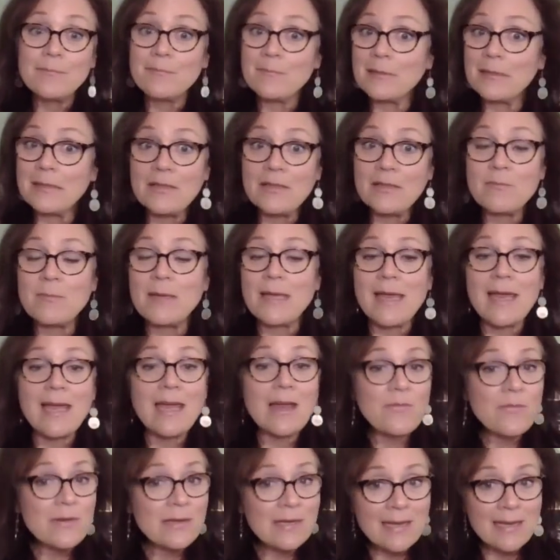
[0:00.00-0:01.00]
believe me,
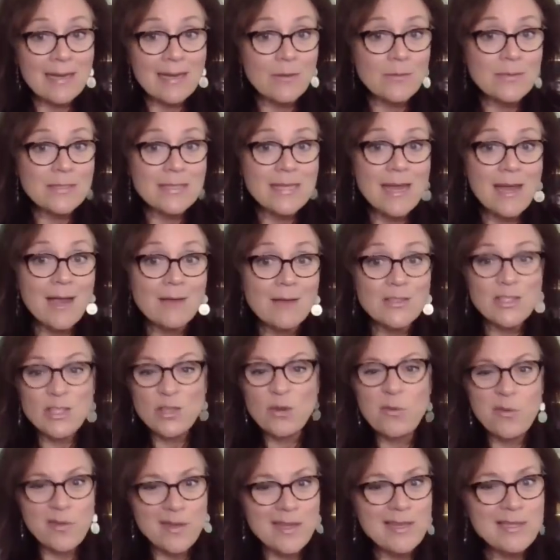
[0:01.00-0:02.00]
every little ounce counts. You
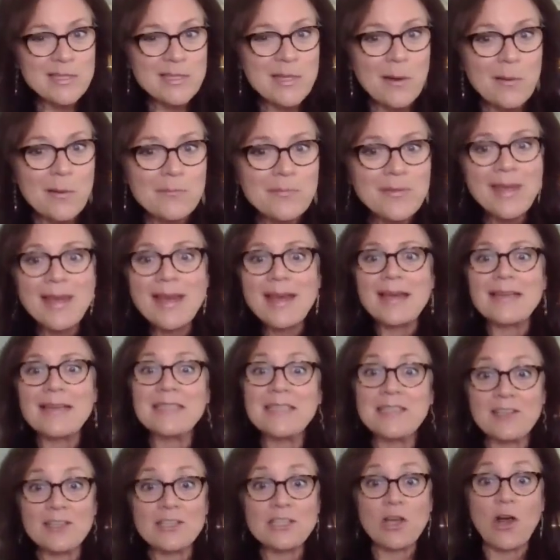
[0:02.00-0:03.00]
don't think so
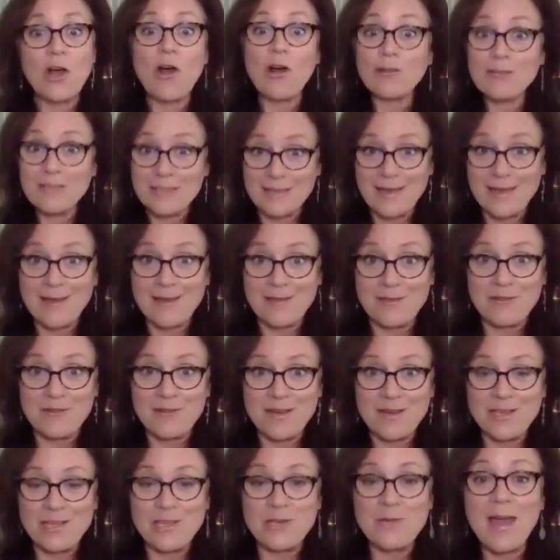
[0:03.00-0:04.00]
until it's all together
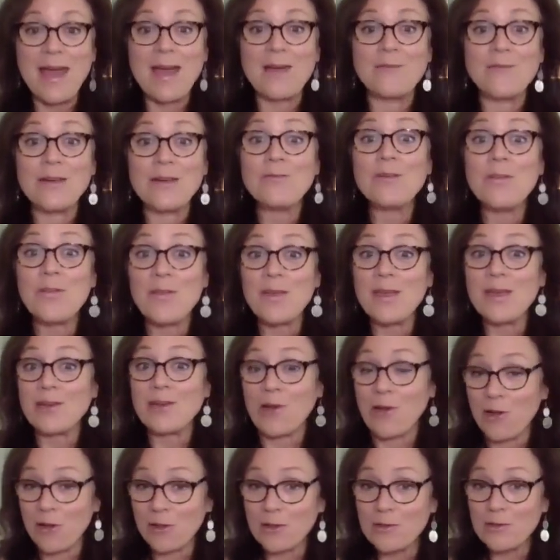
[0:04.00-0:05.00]
and you have everything in
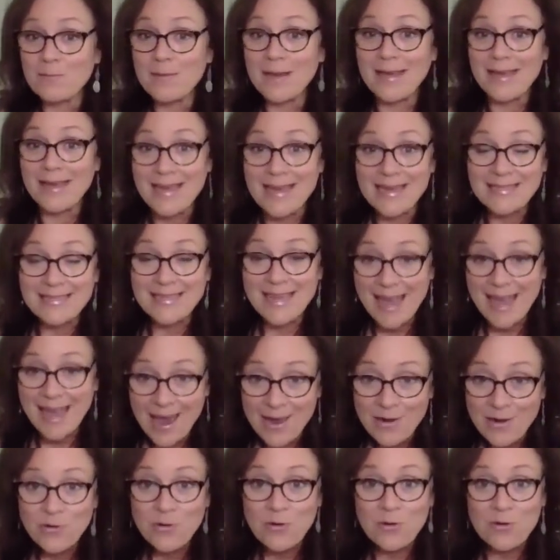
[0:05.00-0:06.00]
all of my 8
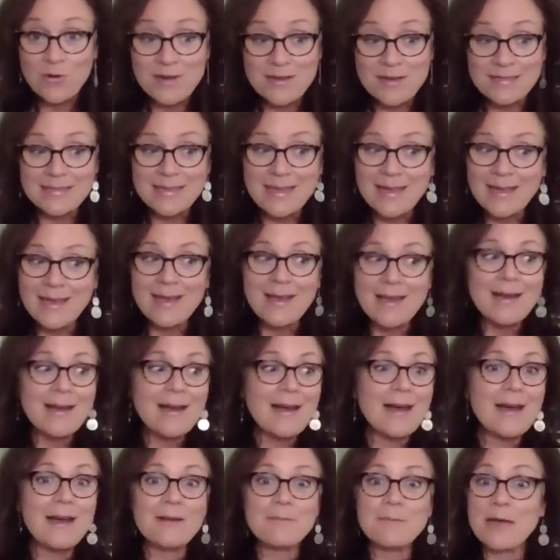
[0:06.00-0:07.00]
categories.
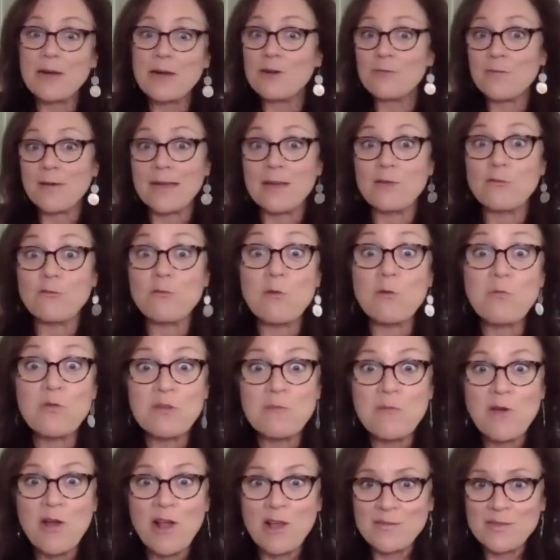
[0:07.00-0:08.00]
I don't know if I can remember
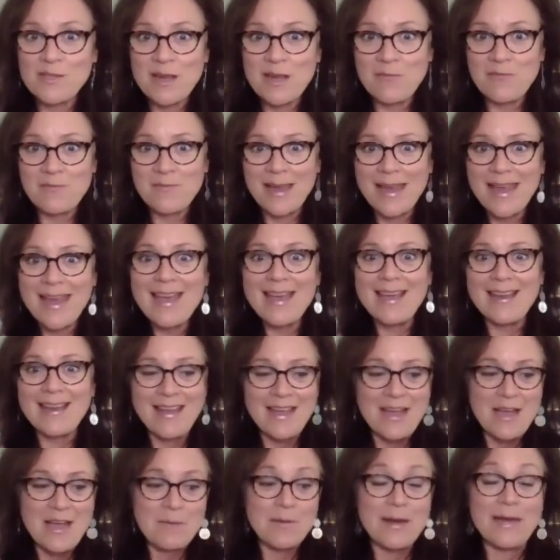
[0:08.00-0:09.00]
them all off the top of my head,
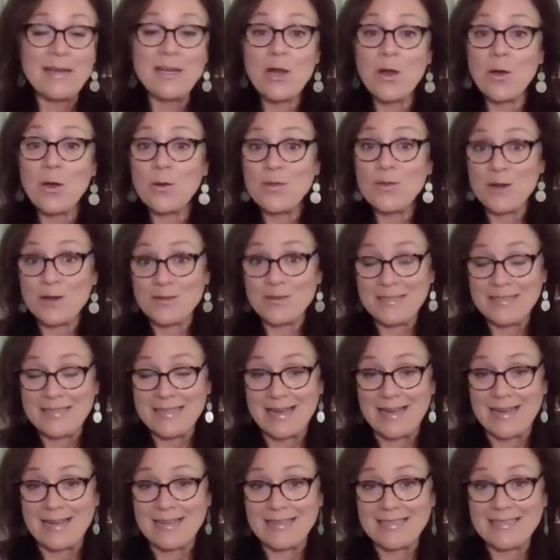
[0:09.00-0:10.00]
but I know there's
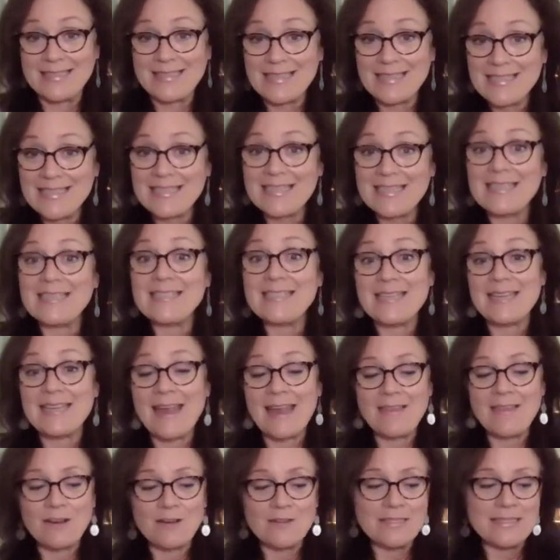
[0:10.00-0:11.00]
sustenance
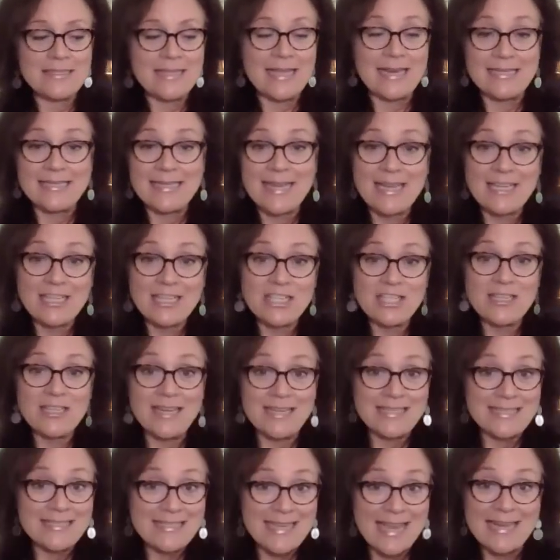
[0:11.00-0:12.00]
and there's sanitation
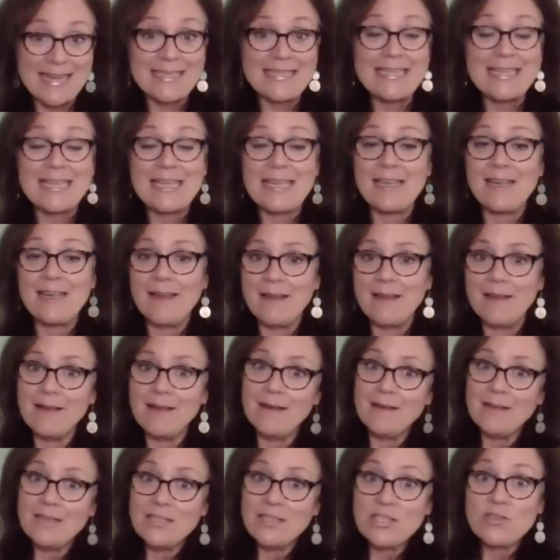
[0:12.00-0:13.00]
and sanity,
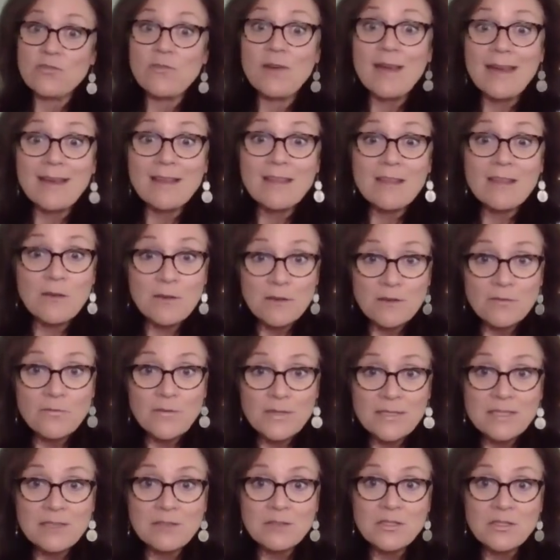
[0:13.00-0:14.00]
strength,
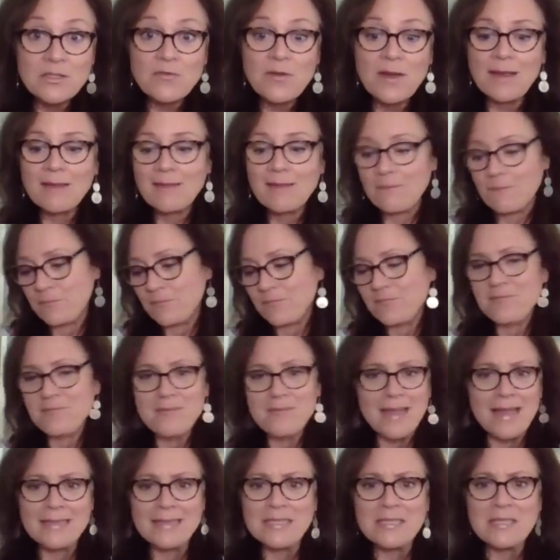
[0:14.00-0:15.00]
physical strength,
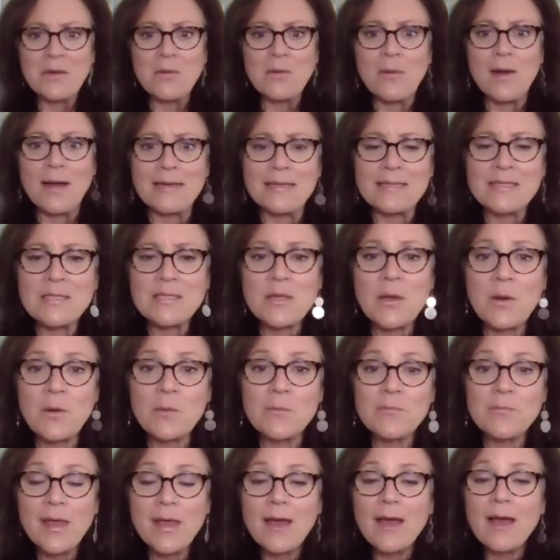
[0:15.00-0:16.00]
and so on.
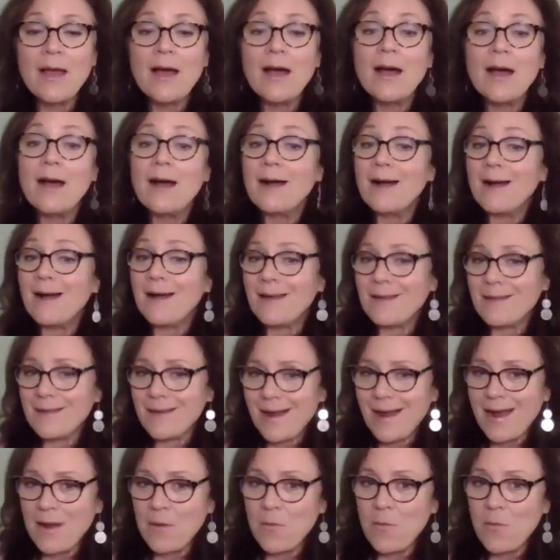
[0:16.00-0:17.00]
So
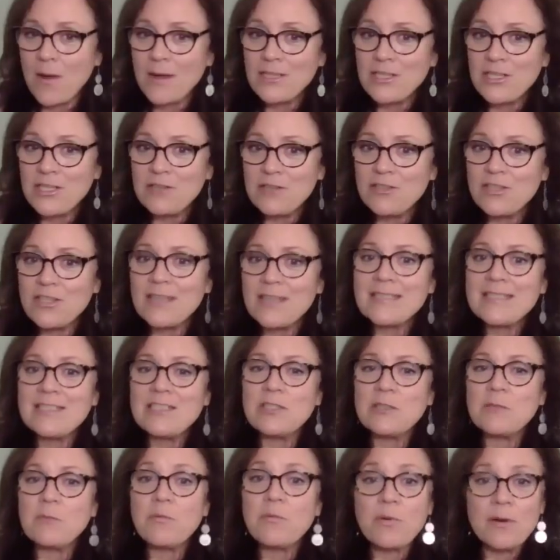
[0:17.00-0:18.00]
I want you just
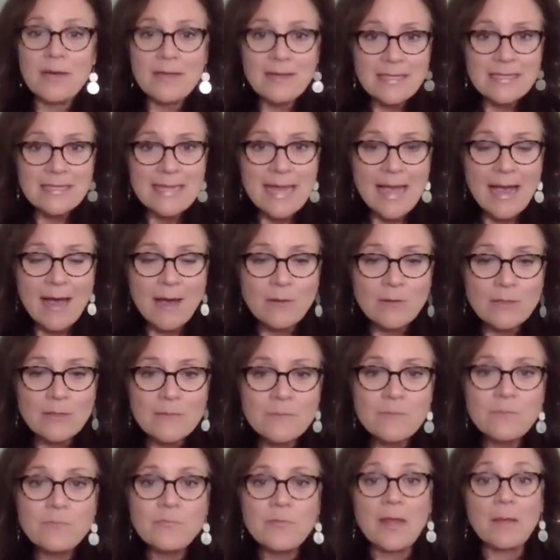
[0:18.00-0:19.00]
to print this out,
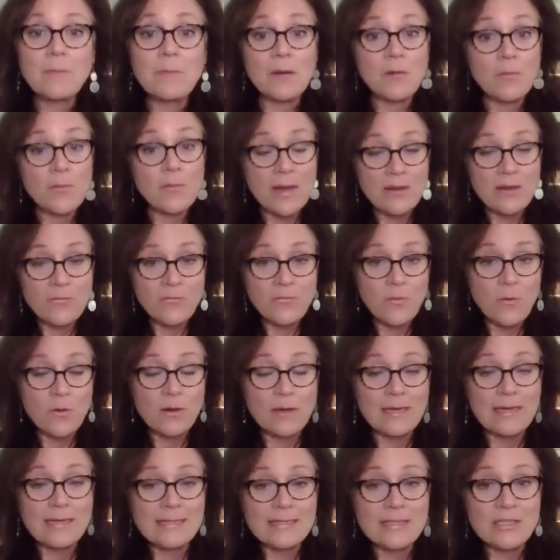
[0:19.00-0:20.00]
be ready
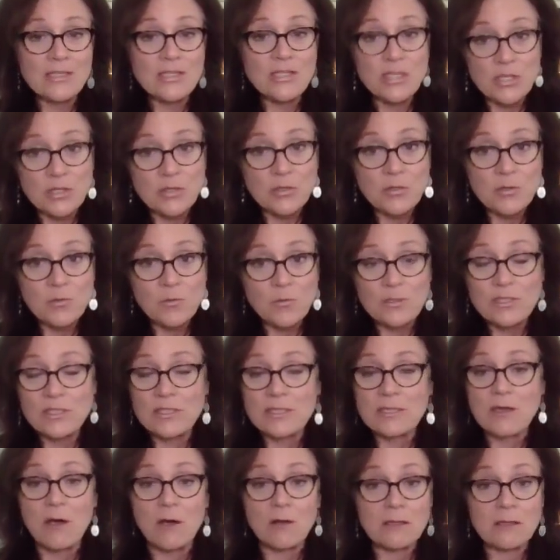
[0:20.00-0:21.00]
for lesson 2, which
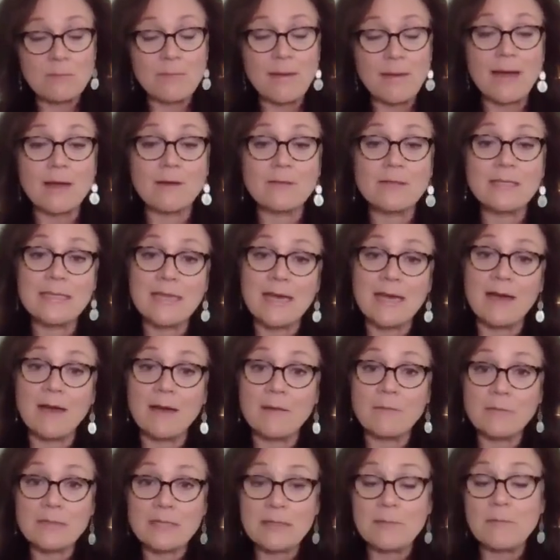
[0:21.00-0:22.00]
is all about
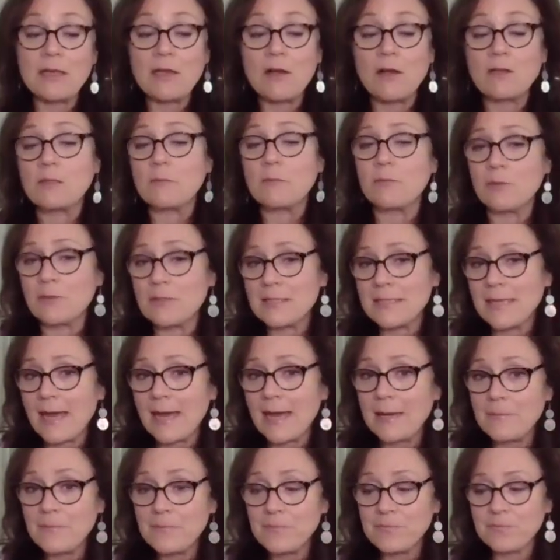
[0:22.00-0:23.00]
something called the
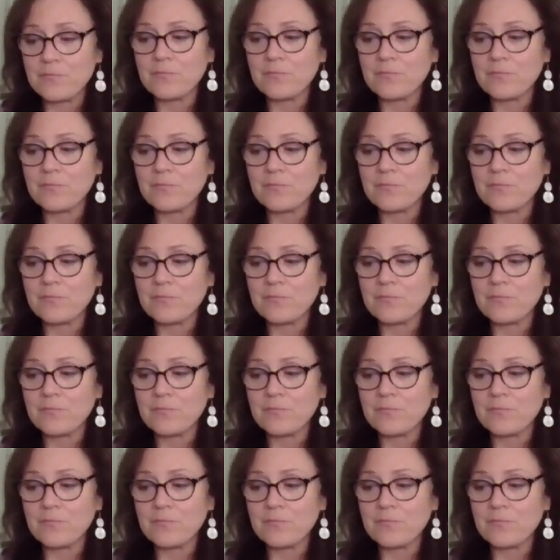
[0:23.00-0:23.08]
bullseye,